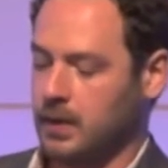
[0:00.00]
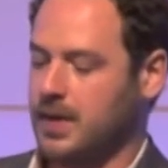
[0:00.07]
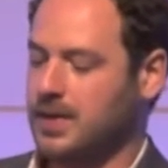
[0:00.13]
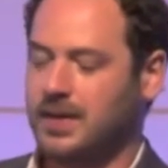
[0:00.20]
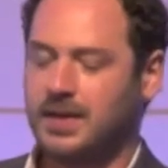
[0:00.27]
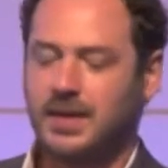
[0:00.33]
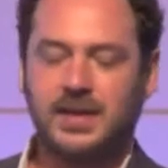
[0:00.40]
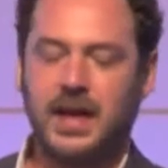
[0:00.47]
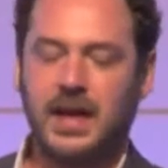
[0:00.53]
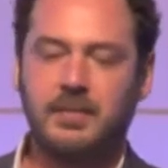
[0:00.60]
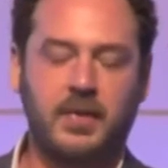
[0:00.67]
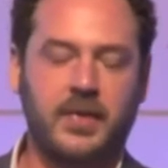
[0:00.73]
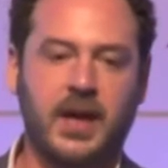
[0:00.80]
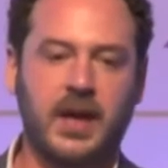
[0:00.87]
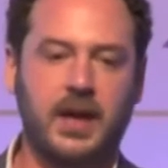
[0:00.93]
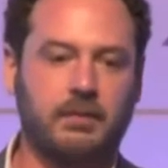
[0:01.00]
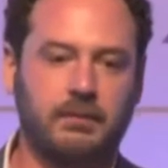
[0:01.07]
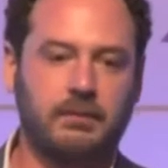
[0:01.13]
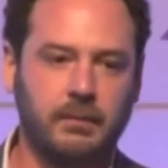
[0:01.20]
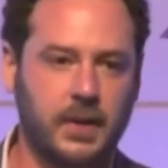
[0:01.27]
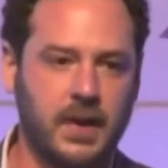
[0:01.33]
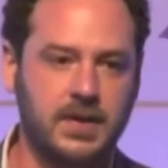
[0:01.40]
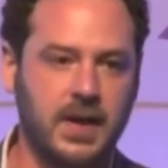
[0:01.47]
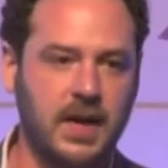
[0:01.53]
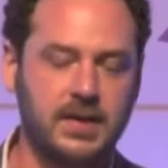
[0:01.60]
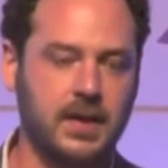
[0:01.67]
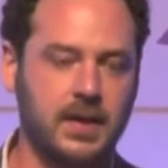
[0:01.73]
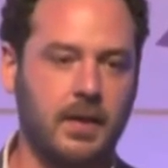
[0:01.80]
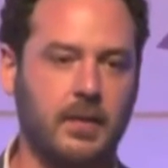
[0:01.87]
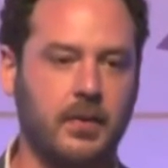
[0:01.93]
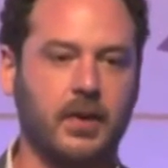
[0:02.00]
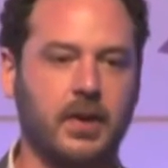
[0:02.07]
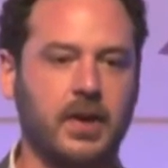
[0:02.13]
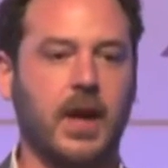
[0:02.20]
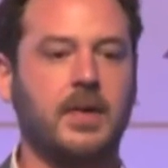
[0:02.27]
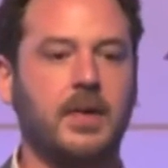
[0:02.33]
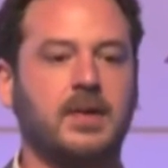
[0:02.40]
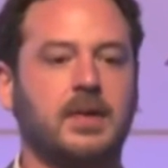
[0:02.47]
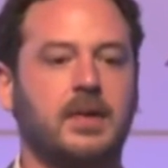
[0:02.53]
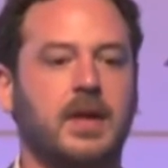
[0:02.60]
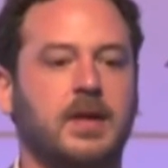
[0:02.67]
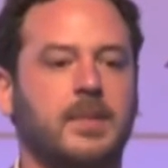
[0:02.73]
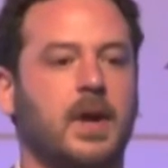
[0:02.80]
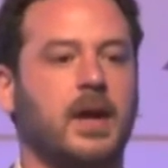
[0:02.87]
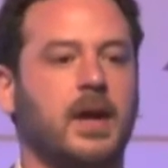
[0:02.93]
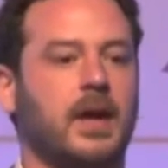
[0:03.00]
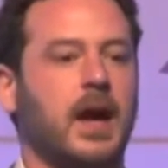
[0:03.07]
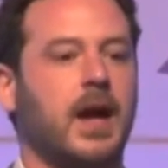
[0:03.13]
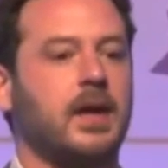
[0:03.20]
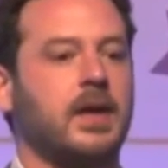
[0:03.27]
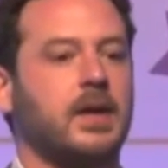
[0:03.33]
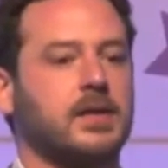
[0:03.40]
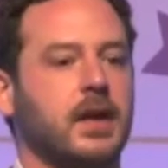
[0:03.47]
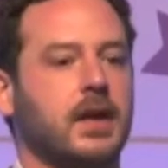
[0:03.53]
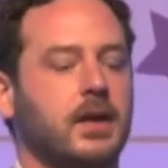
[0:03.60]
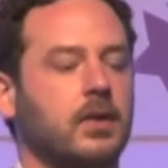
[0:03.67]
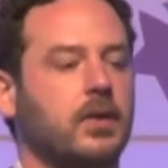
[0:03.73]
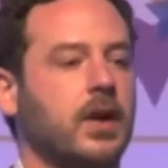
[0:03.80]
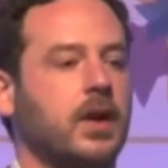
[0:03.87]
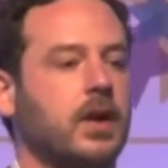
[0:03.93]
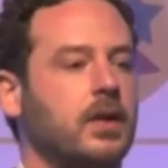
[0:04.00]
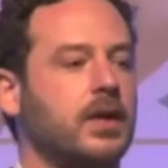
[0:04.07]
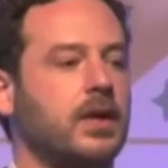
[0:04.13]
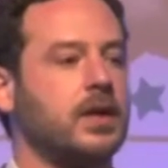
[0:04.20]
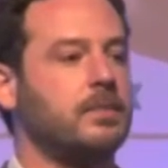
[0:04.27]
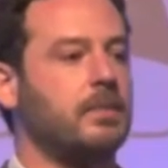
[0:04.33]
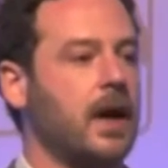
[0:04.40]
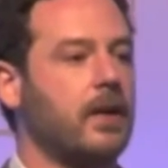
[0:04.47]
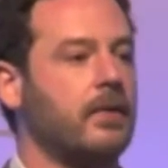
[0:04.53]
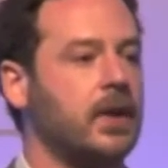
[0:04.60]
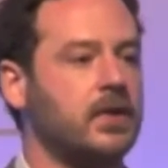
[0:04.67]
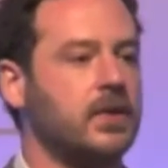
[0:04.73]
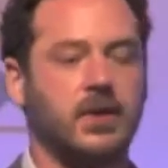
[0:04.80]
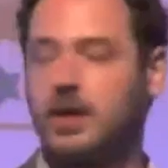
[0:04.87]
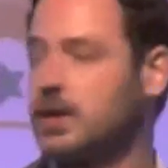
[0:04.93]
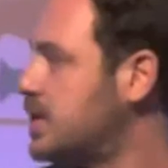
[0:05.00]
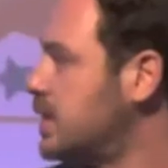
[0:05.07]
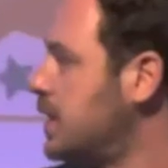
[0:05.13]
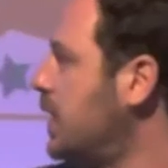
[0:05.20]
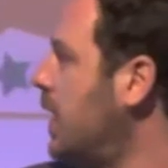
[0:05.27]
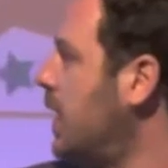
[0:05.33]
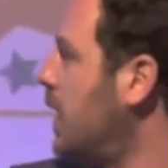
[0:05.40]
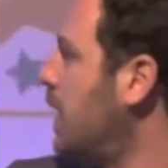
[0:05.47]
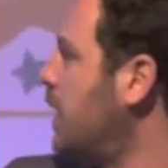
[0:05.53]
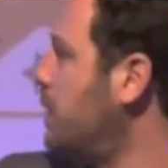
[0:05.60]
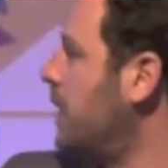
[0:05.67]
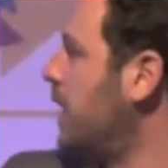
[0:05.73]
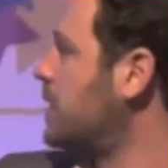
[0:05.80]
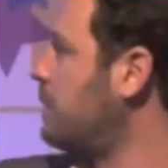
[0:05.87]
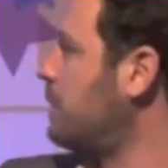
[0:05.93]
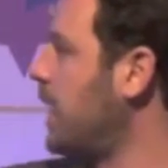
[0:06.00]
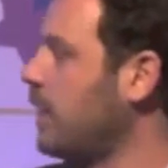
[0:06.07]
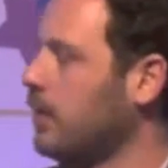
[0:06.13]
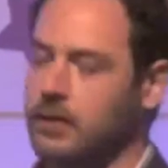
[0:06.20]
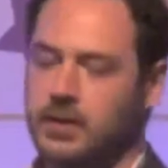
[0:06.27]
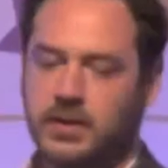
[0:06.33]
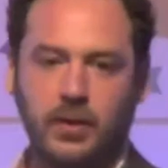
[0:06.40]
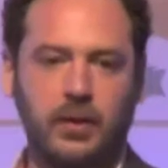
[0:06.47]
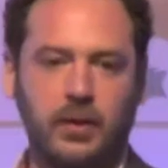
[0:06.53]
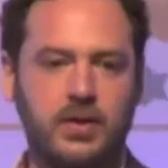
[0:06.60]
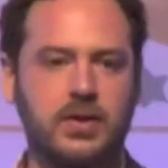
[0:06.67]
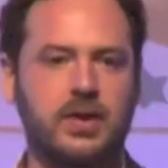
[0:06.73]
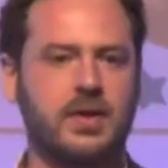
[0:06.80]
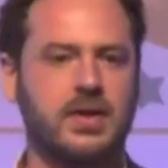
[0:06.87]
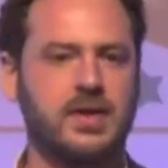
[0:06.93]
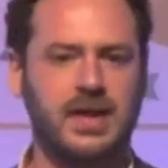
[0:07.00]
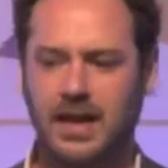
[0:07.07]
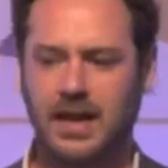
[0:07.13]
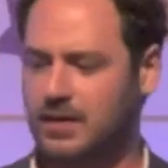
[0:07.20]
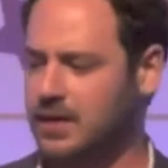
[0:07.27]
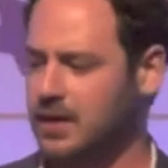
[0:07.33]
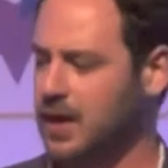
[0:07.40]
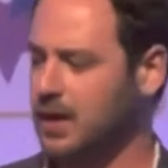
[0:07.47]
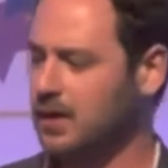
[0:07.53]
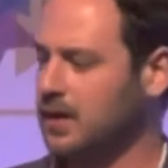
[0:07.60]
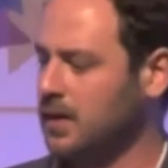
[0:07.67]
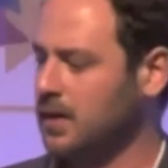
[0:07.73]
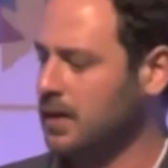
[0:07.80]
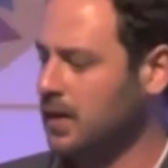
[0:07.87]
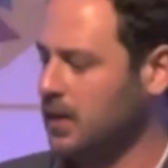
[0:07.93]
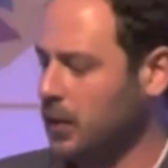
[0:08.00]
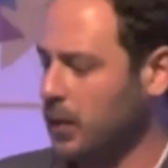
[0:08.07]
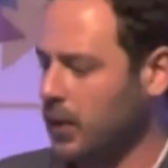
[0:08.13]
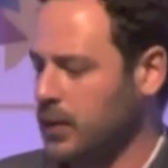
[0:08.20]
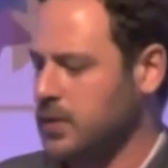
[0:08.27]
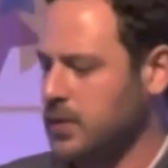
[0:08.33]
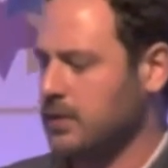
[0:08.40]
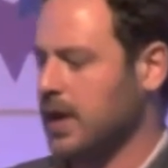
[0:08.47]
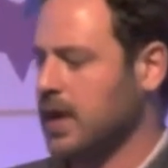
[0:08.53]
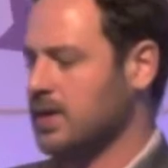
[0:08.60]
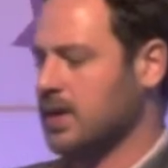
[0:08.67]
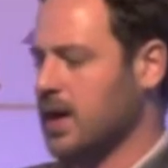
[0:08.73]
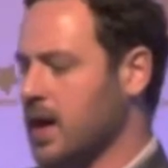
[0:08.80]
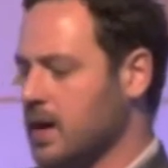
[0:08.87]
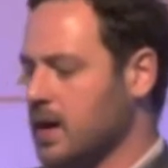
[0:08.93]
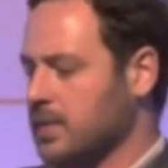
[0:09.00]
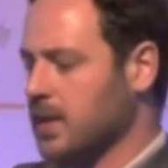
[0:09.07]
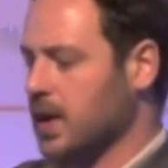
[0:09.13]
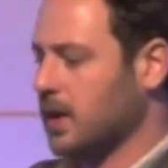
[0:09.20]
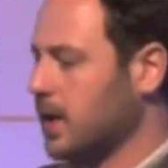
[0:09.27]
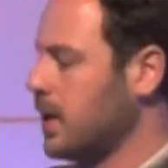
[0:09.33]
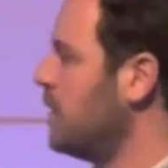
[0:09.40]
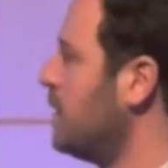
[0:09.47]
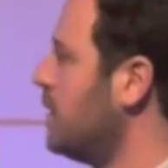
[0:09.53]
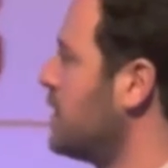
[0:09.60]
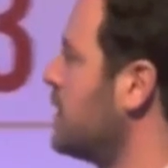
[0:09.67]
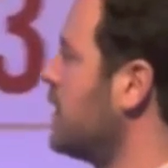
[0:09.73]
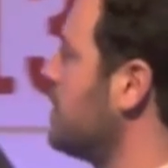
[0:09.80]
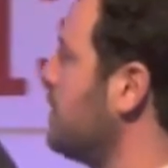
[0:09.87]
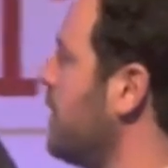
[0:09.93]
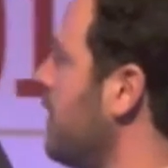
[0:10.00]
This is the same thing as last time. I'm not going to go into this, but again, it's like looking at these barriers. You can see here the biggest barrier is knowledge and understanding. The one that was rated as the highest by the community.